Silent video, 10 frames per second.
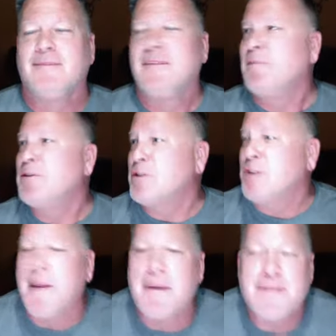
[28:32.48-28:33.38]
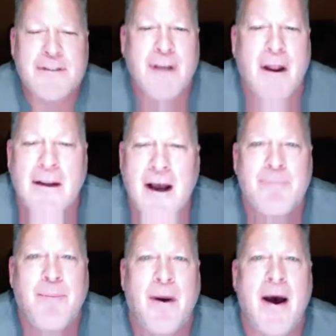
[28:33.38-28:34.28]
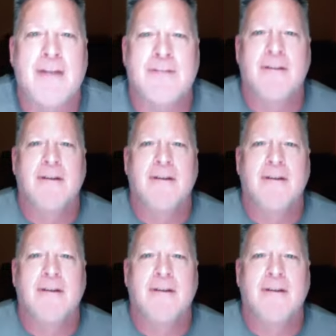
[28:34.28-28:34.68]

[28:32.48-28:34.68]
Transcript: Mr. Thomas, that's all I got, boss.